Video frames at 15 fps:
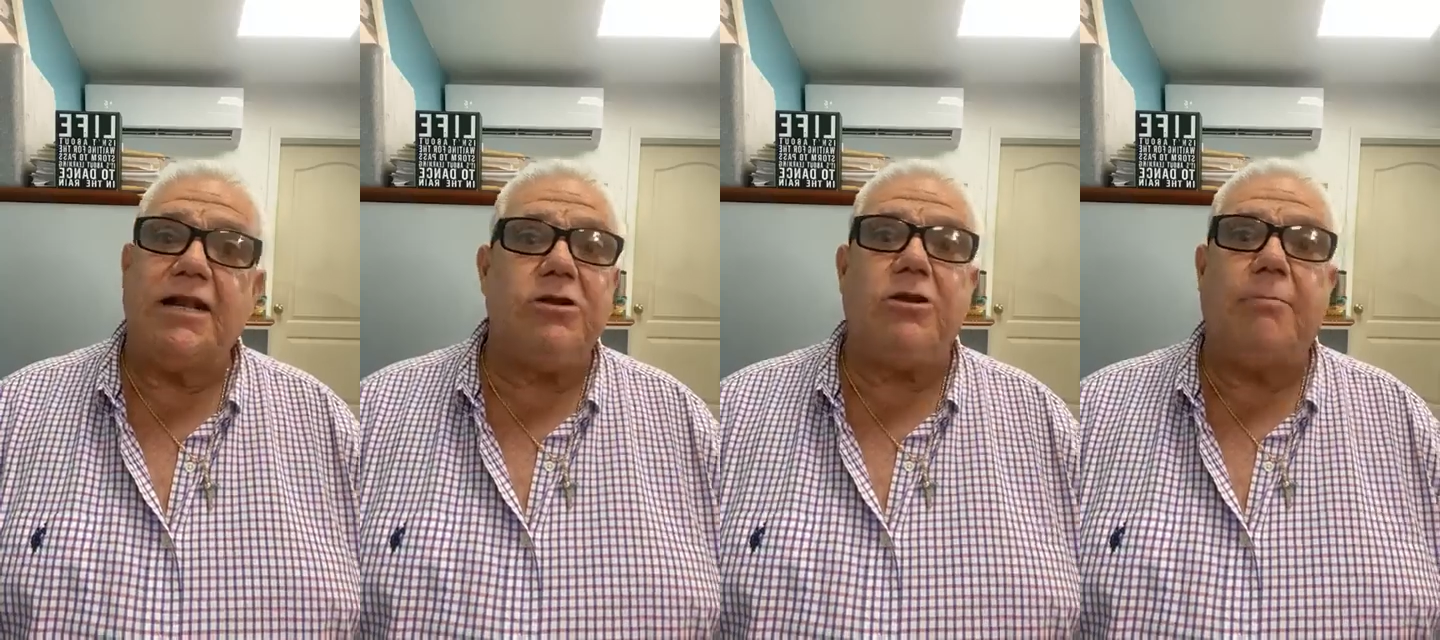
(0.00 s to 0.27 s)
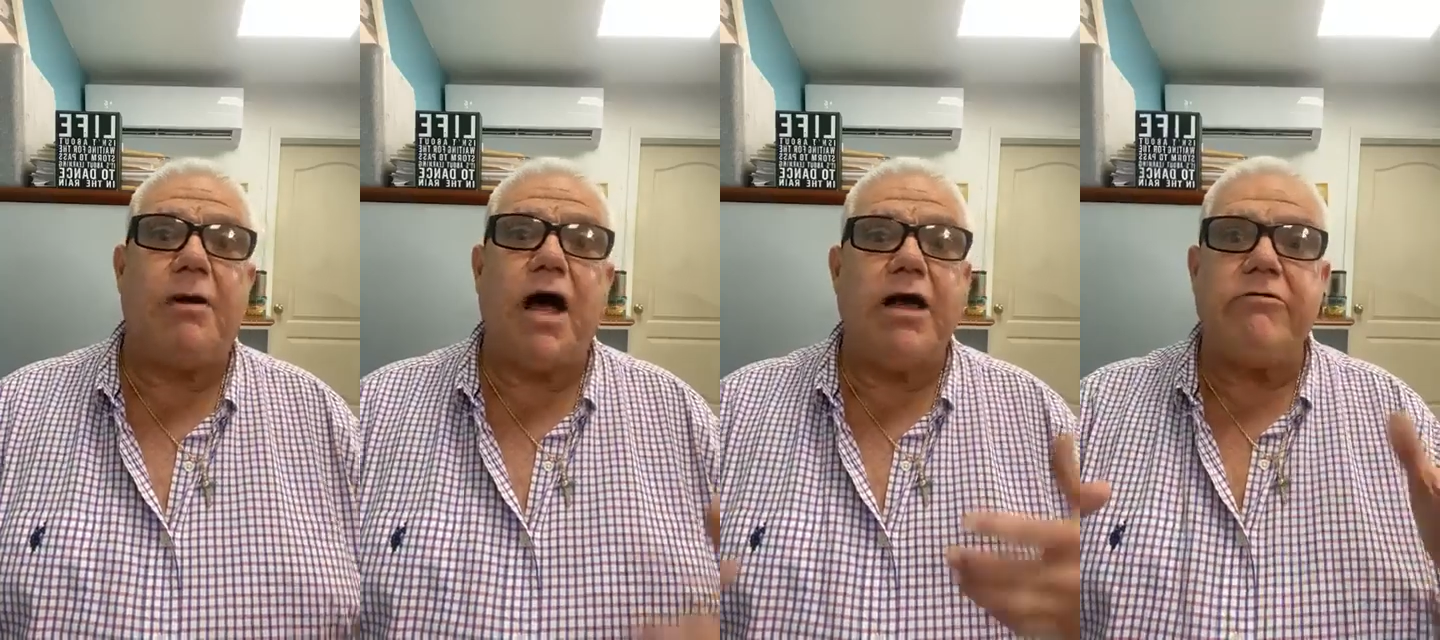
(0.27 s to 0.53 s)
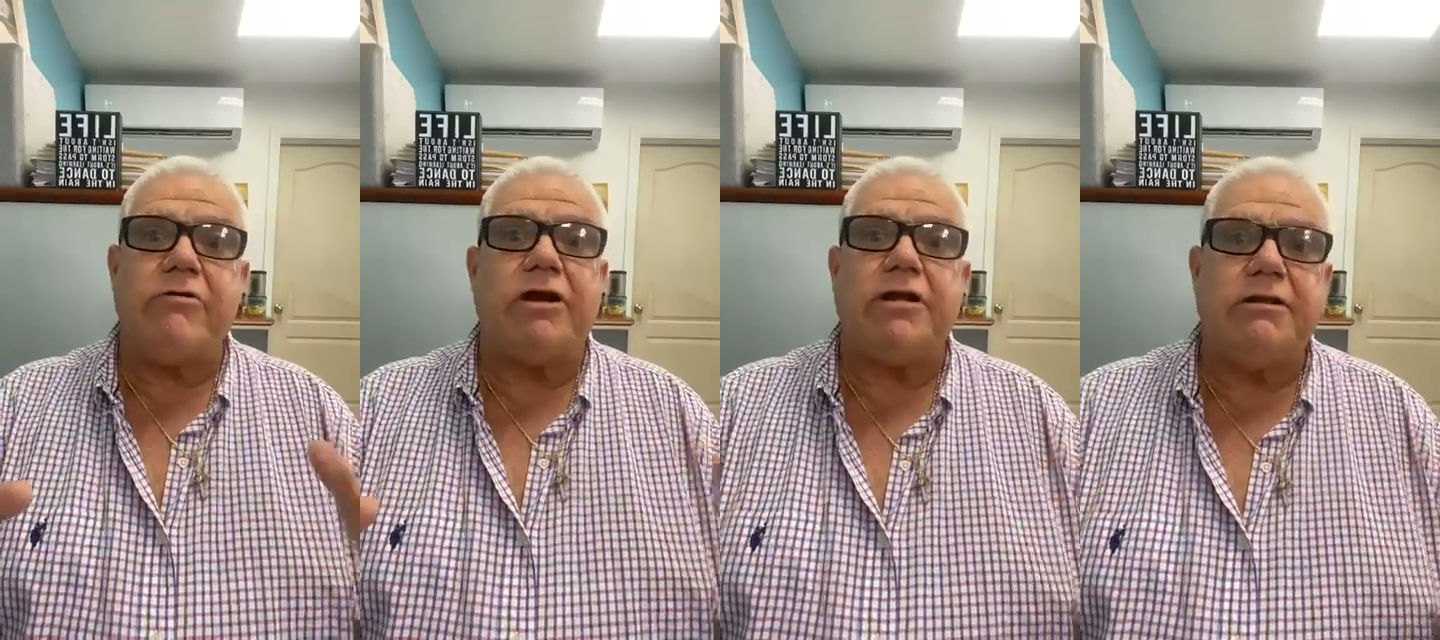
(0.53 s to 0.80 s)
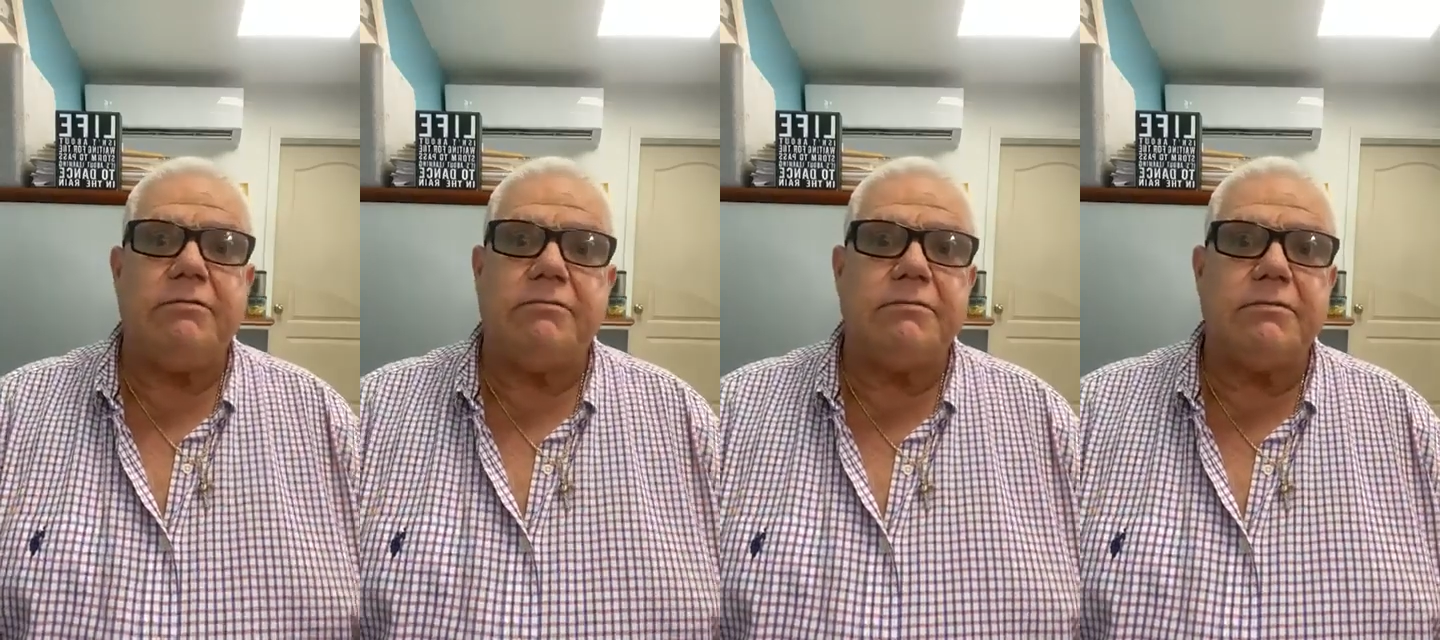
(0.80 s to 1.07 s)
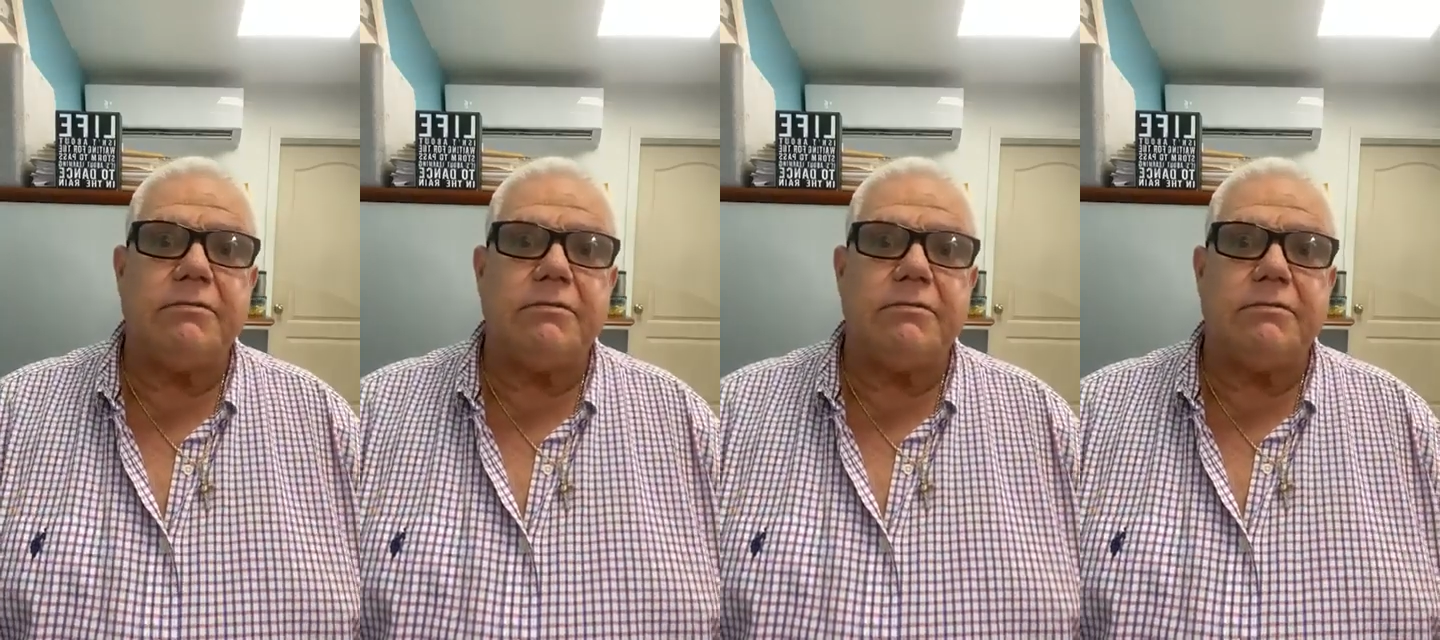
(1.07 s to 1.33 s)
tell you, no, but I'm running.